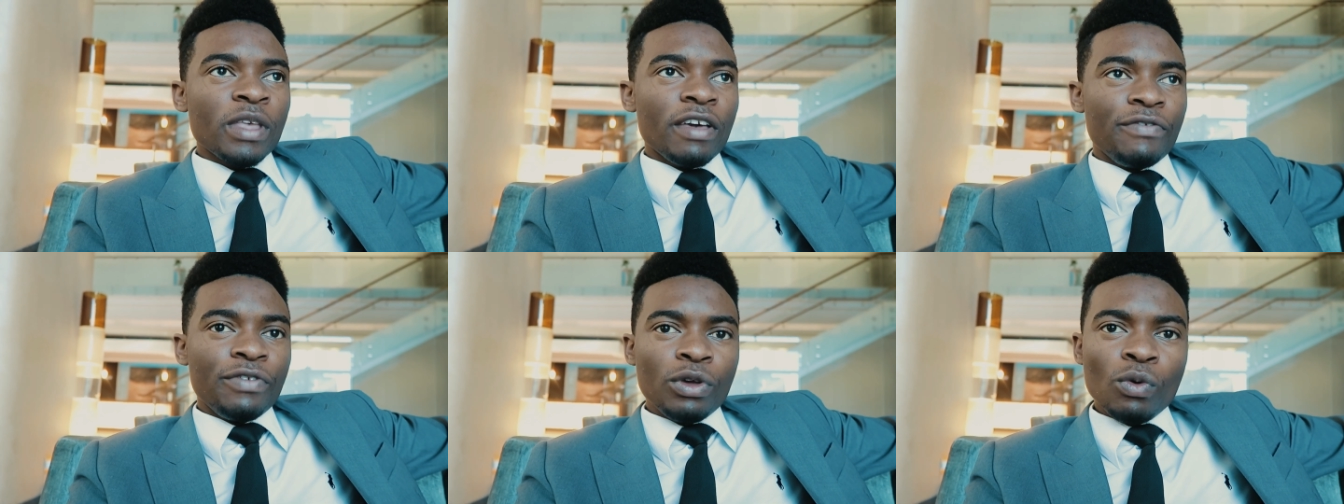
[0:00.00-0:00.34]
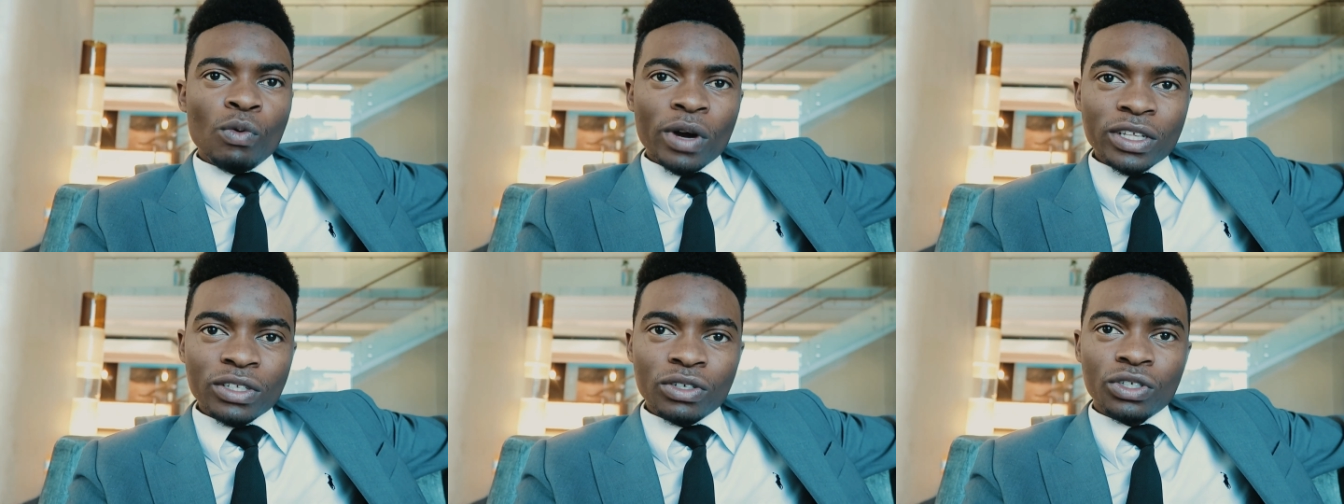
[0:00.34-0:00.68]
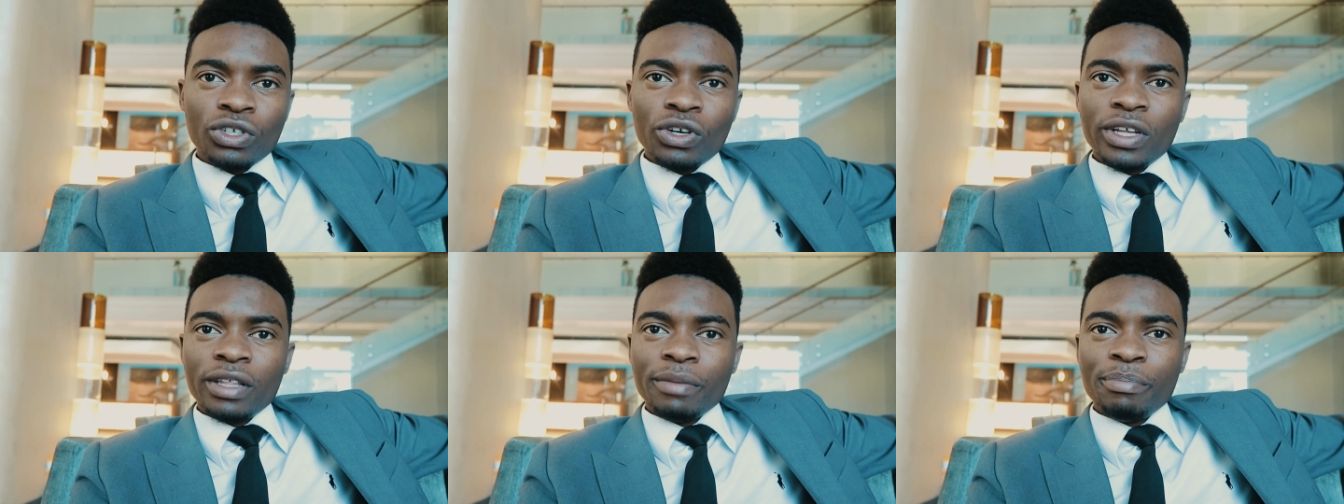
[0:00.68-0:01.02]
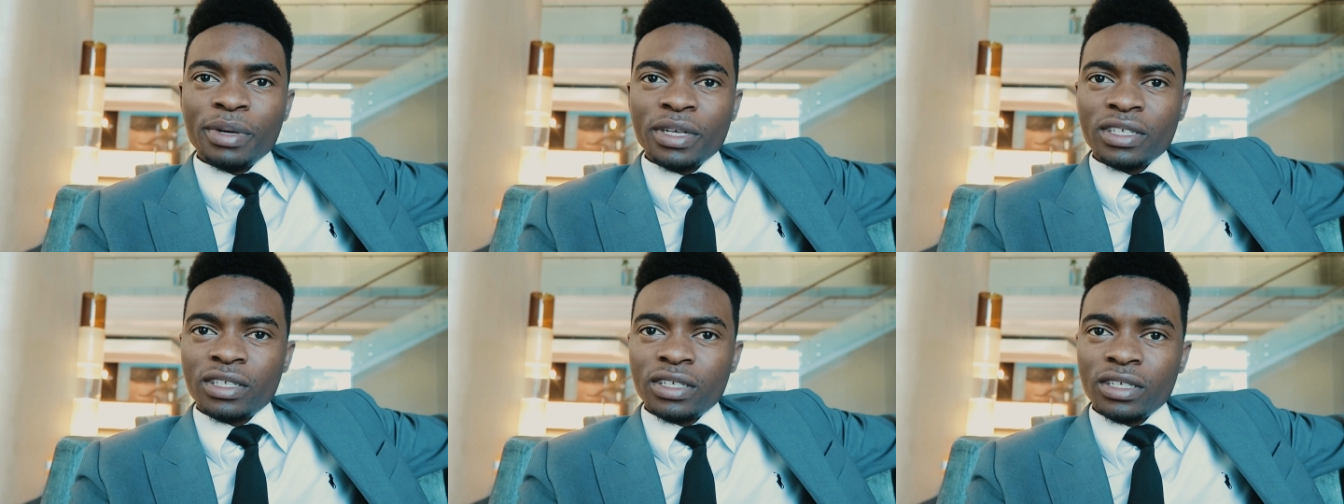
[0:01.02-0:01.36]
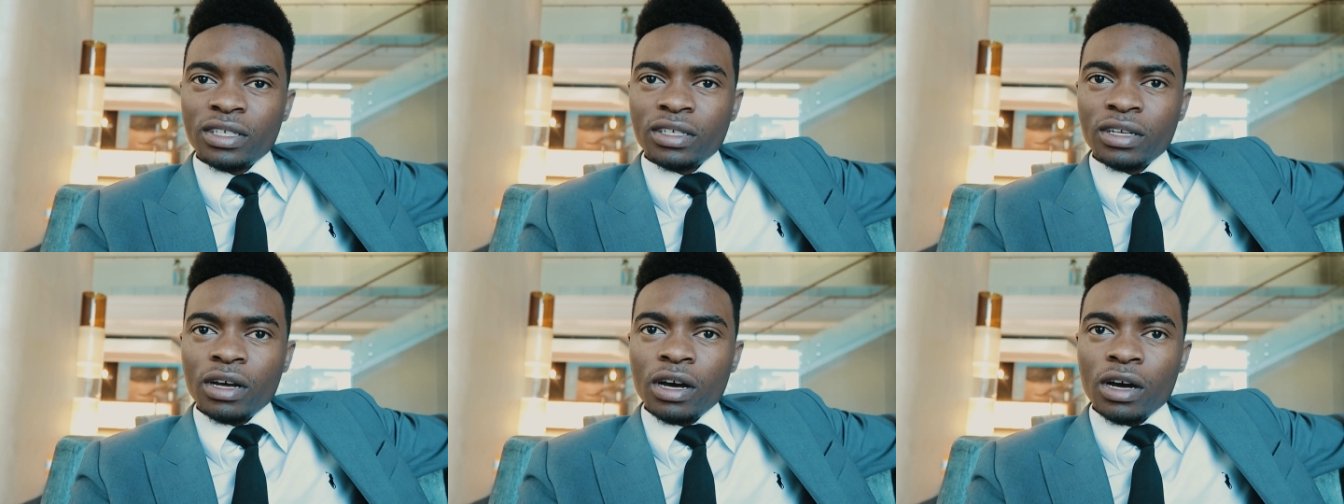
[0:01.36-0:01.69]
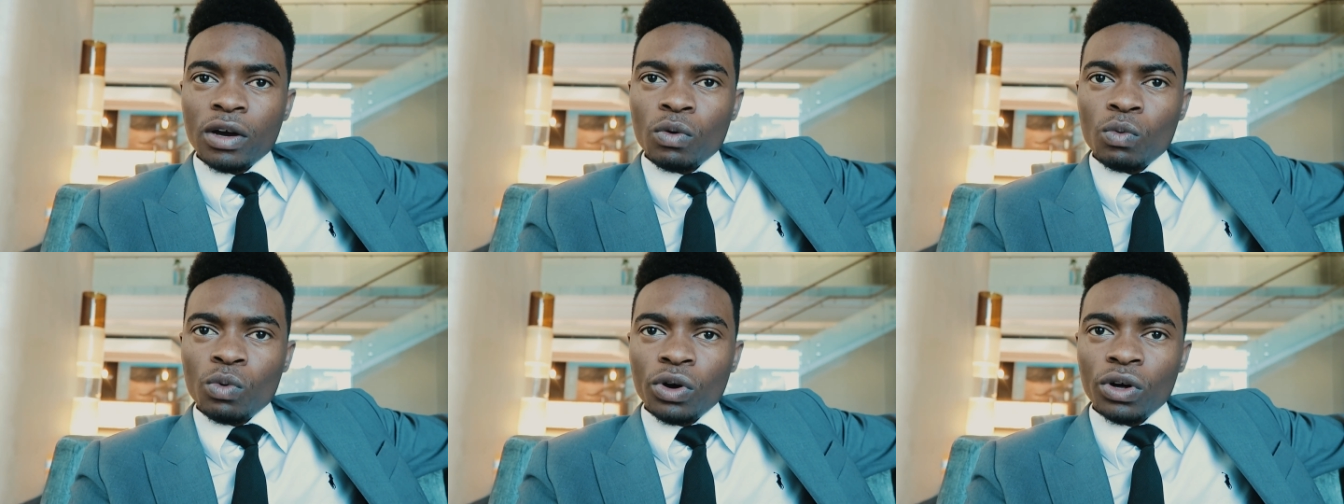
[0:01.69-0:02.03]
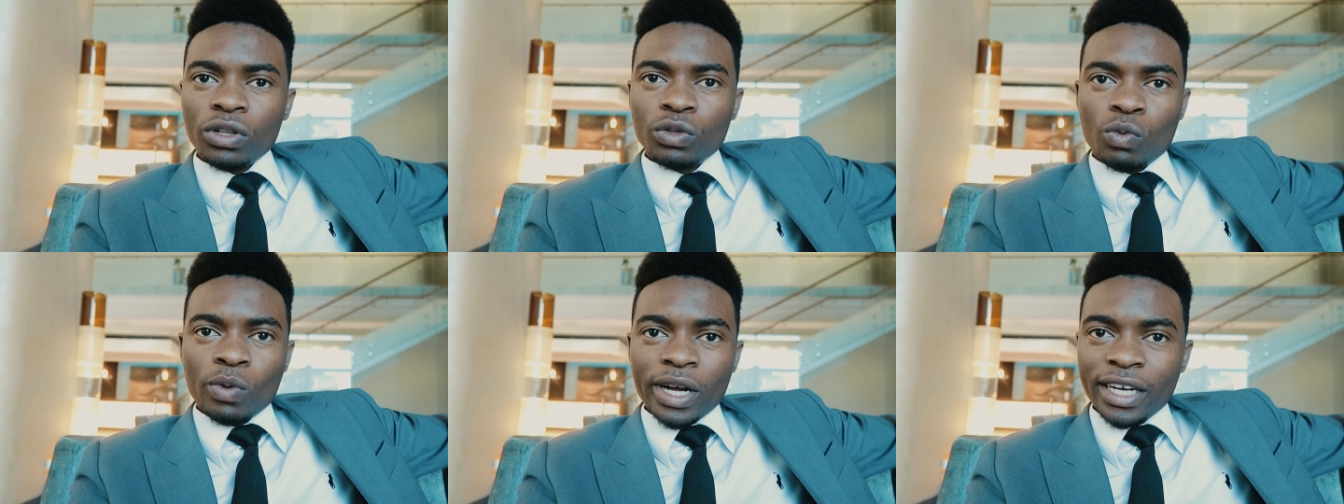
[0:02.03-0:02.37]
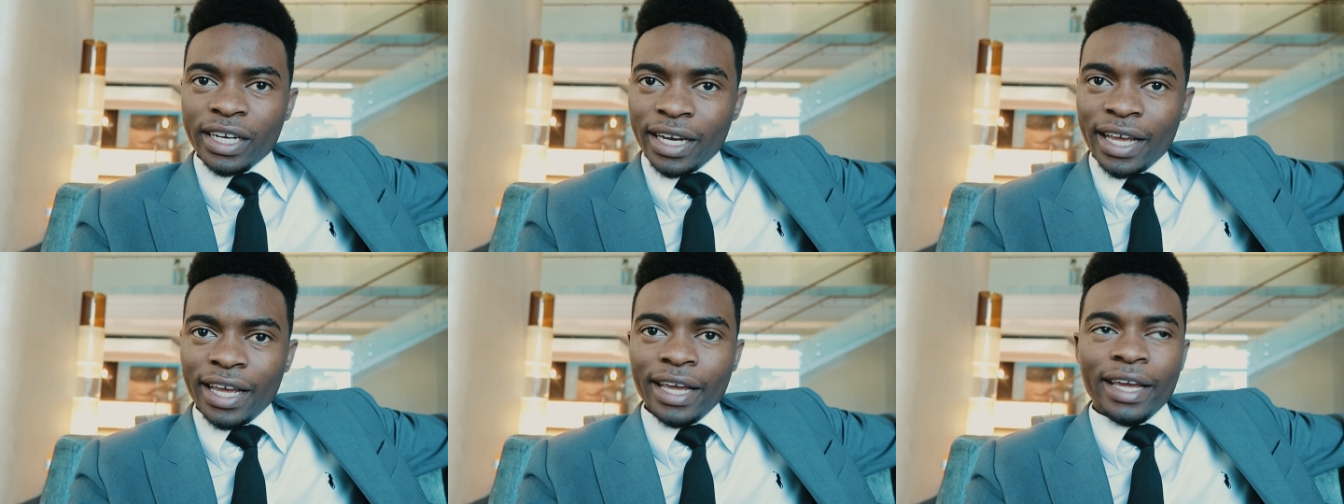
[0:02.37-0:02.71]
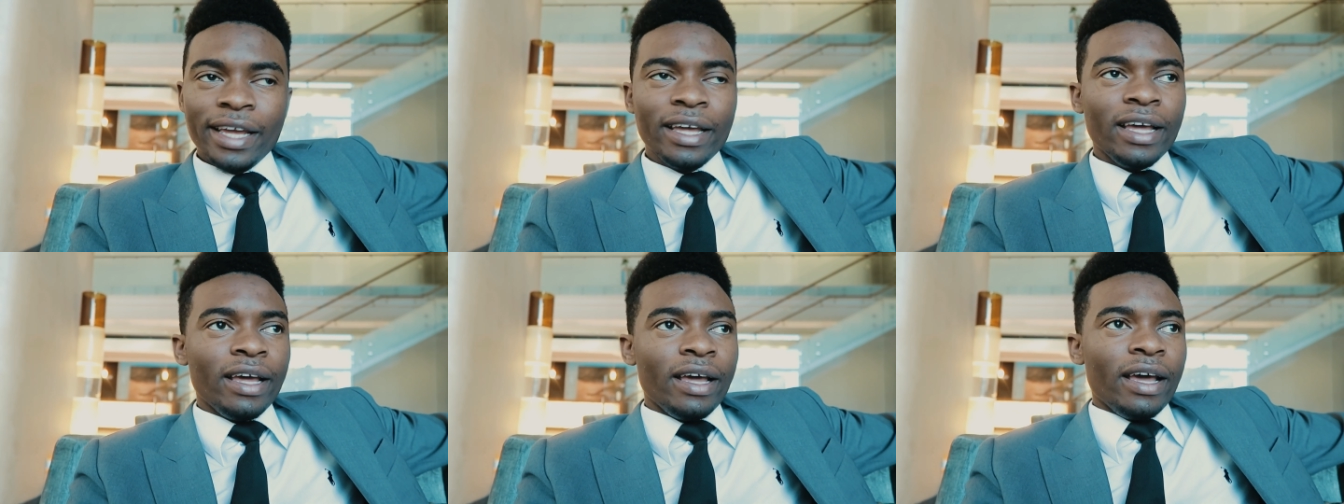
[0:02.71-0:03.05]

if you want to join the business uh, world one day